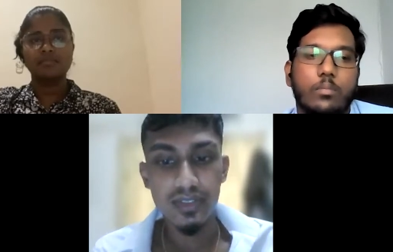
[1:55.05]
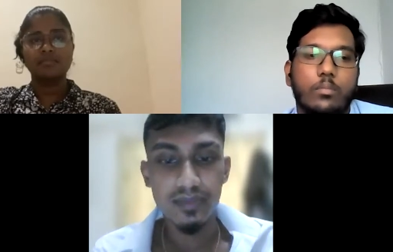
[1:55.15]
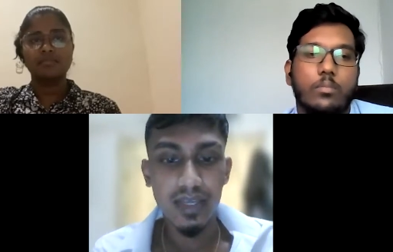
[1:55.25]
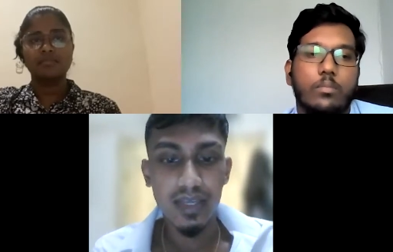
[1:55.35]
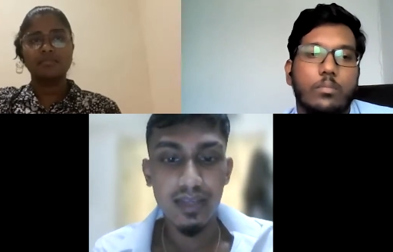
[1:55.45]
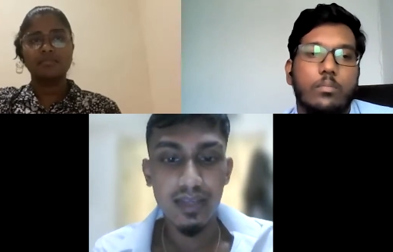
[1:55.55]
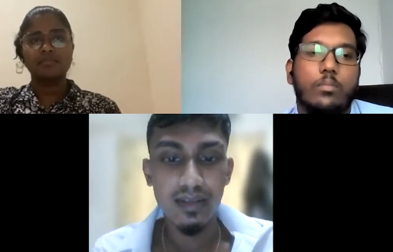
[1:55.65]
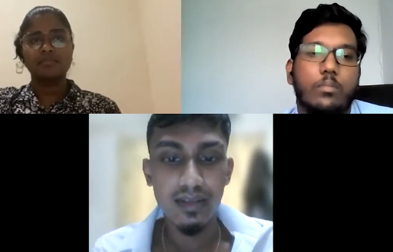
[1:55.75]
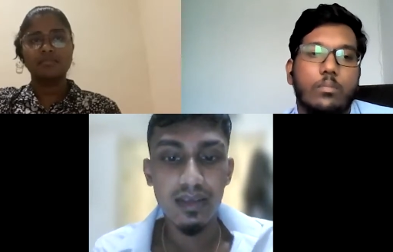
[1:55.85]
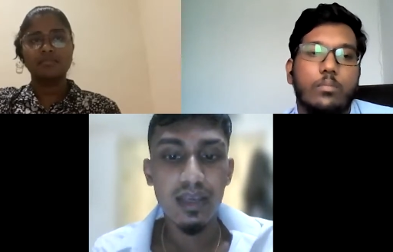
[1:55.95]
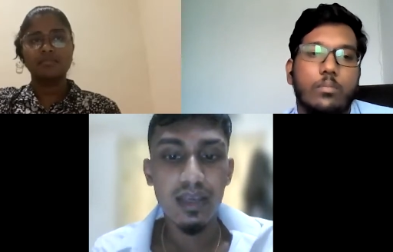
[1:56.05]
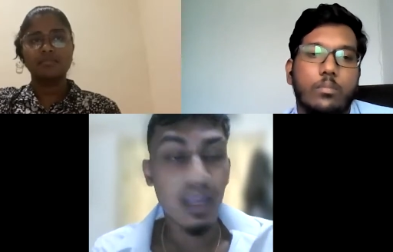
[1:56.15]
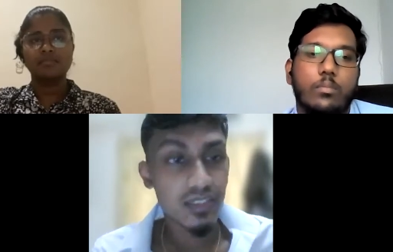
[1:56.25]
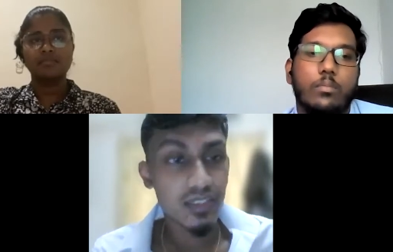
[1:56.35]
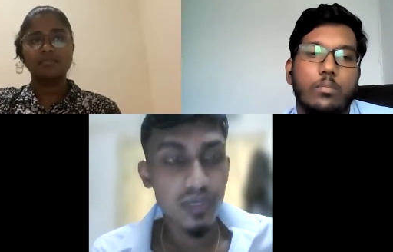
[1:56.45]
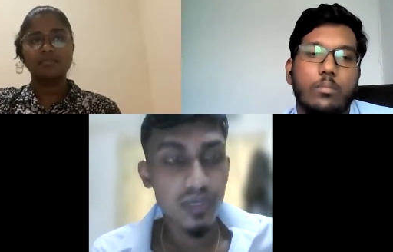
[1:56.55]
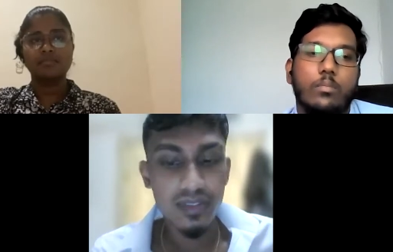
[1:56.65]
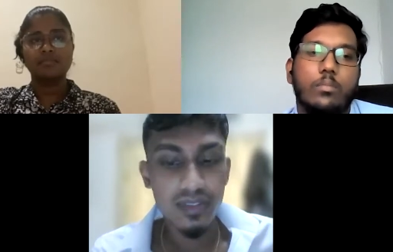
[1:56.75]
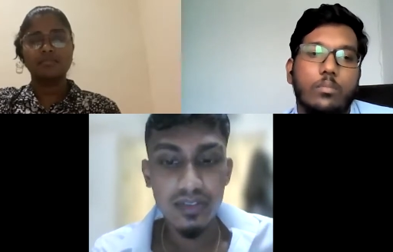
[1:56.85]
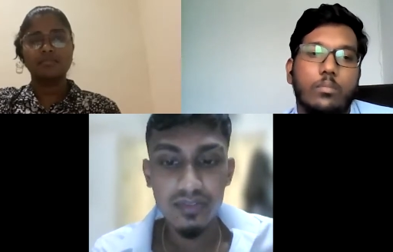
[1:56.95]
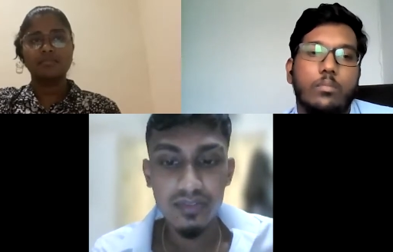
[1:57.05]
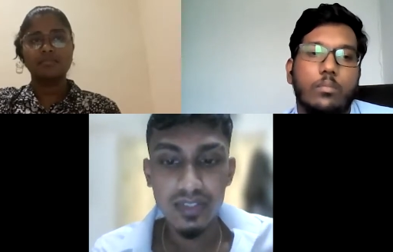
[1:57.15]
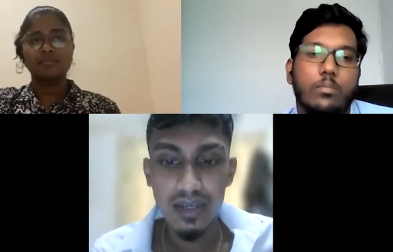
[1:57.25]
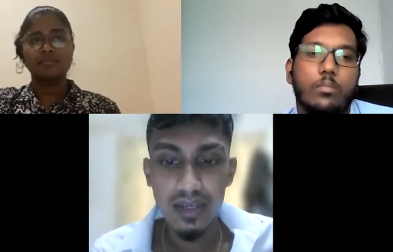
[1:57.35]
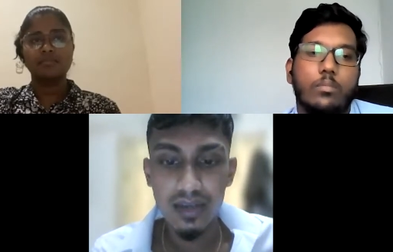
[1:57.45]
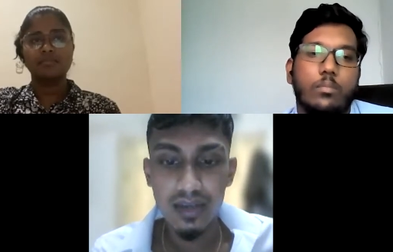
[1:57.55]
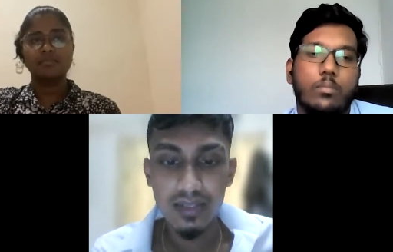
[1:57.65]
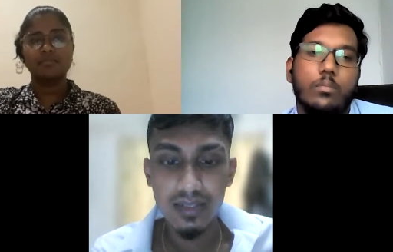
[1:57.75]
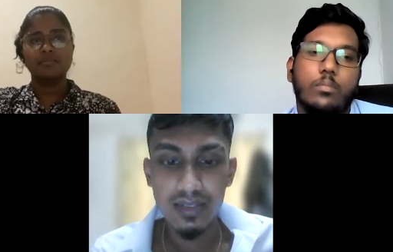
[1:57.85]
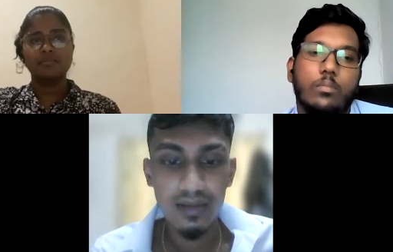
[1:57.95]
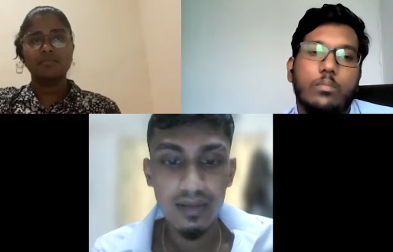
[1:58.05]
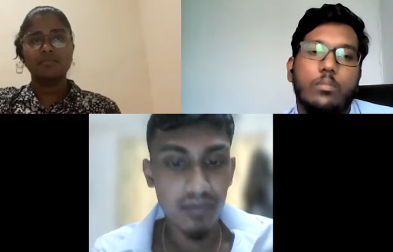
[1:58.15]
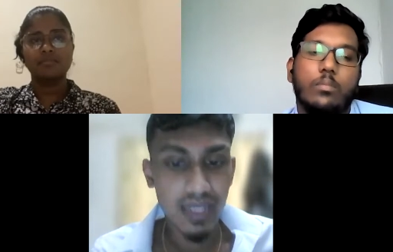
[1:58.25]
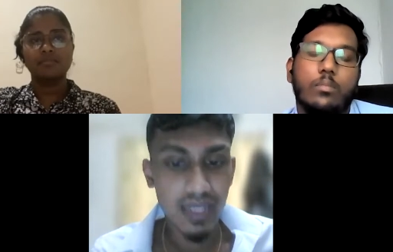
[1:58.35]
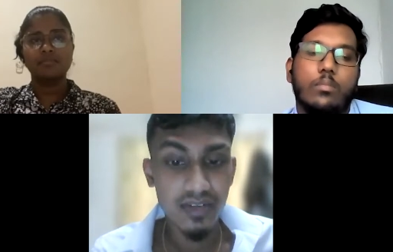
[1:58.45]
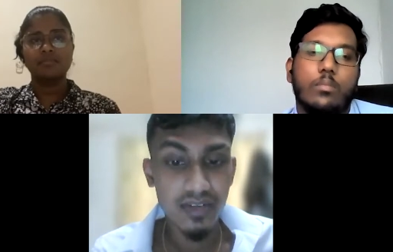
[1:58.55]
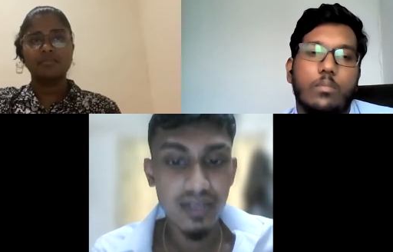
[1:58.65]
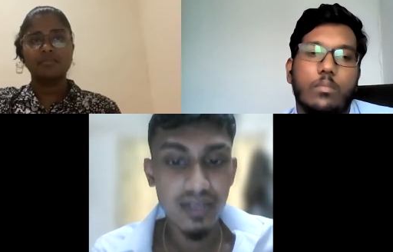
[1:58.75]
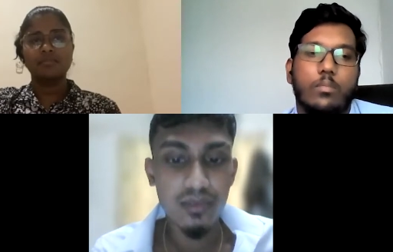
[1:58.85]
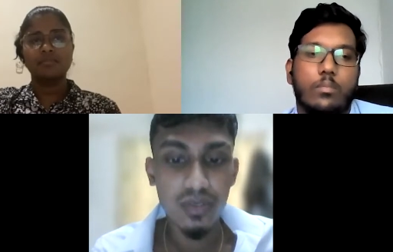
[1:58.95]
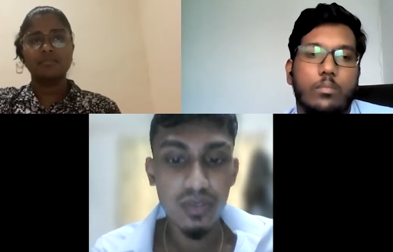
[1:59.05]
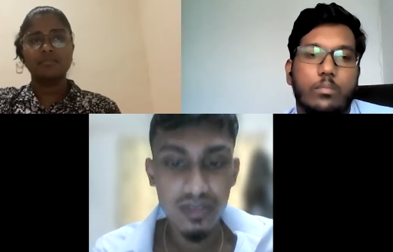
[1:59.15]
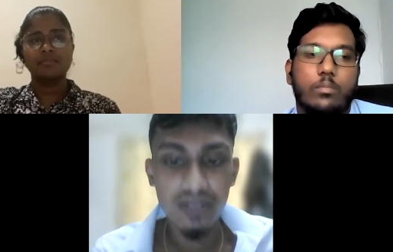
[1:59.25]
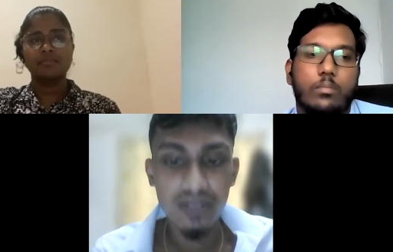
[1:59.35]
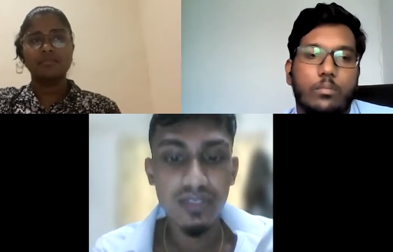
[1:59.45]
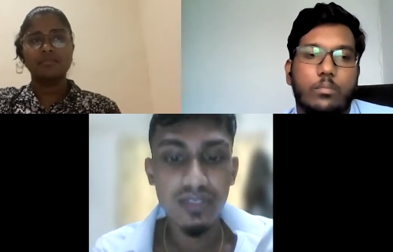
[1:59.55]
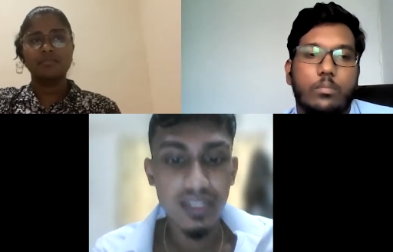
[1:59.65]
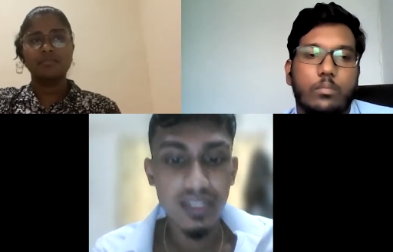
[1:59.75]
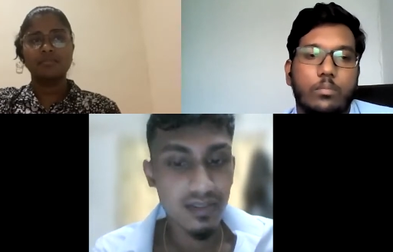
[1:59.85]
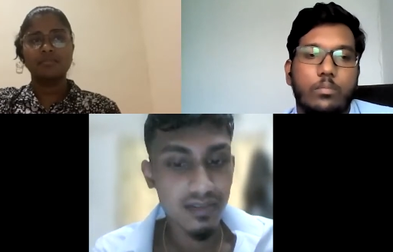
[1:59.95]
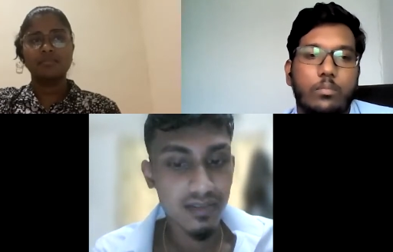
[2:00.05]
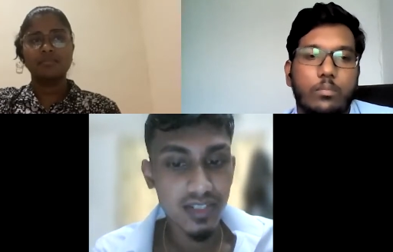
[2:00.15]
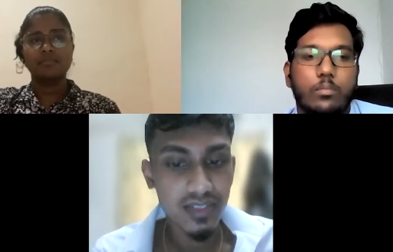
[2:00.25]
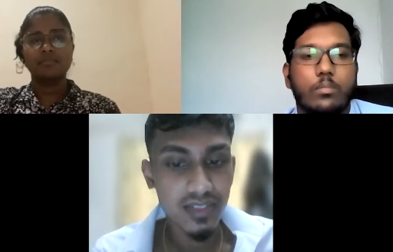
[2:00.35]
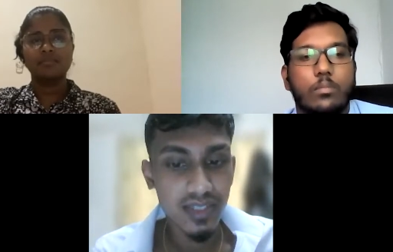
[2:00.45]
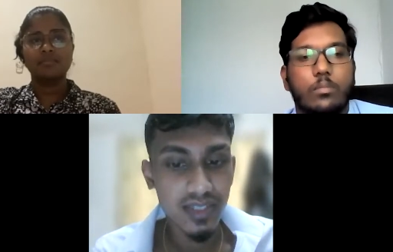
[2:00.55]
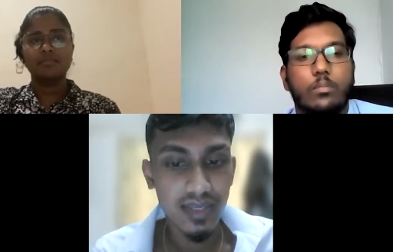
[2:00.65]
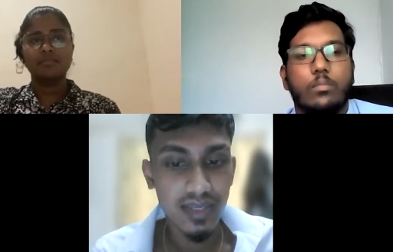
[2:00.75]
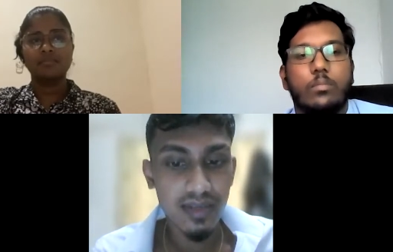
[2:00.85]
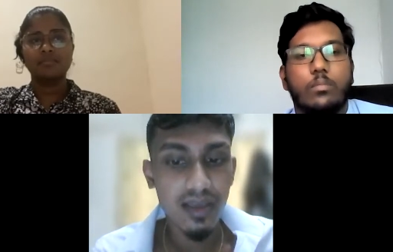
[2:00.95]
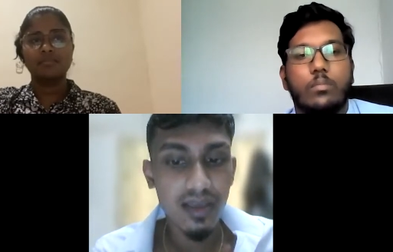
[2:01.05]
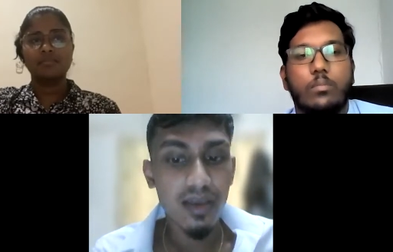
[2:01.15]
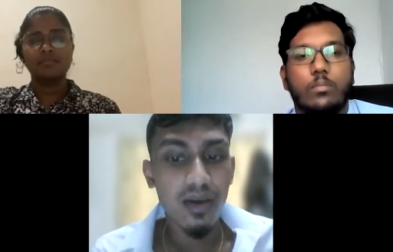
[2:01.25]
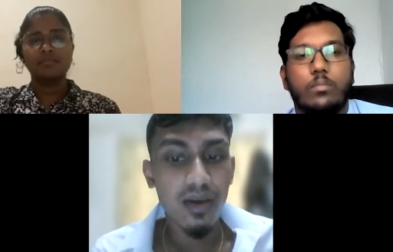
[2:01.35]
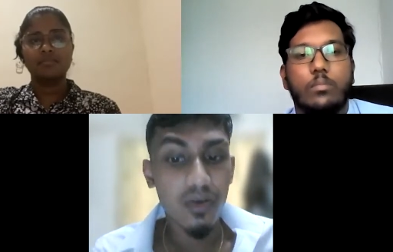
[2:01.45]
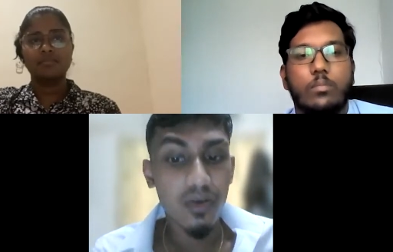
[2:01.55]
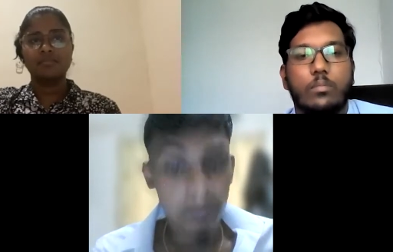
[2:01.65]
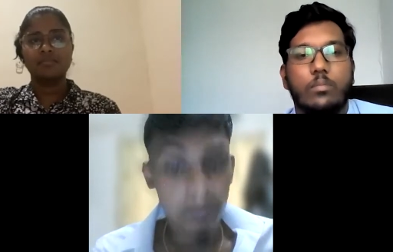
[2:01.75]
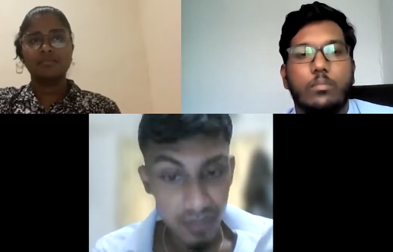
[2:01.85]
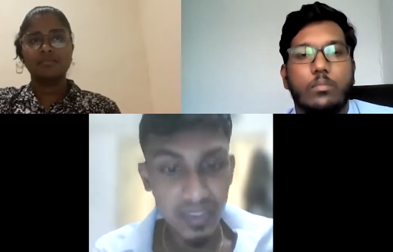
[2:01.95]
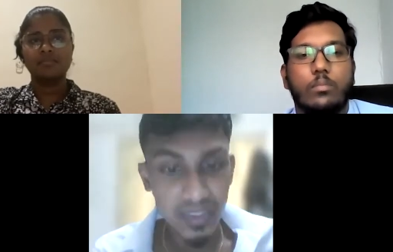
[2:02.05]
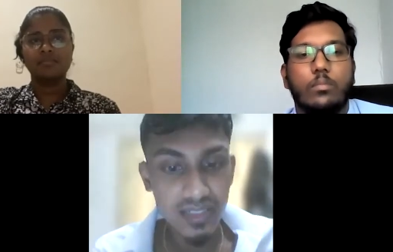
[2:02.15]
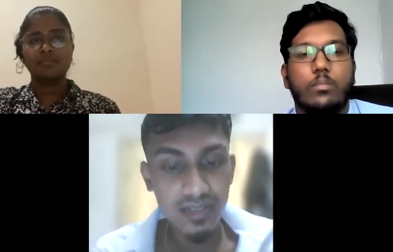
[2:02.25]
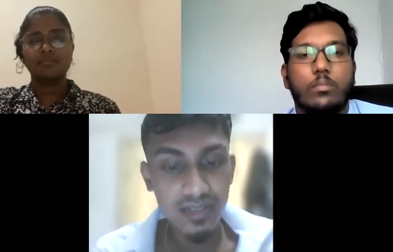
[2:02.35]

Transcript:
Speaker 1: And large quantity of uh, dark black green watery vaginal discharge and on palpation,